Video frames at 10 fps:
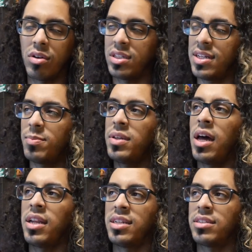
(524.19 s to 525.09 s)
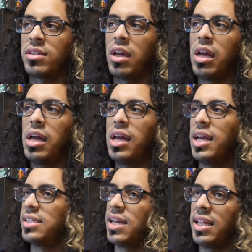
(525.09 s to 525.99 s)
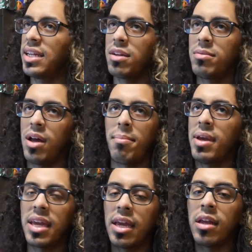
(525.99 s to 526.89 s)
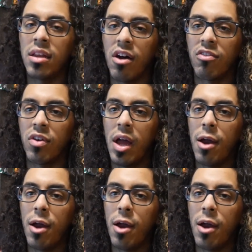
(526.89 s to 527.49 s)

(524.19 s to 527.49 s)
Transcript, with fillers: Because let's be honest, it's not like they're not making enough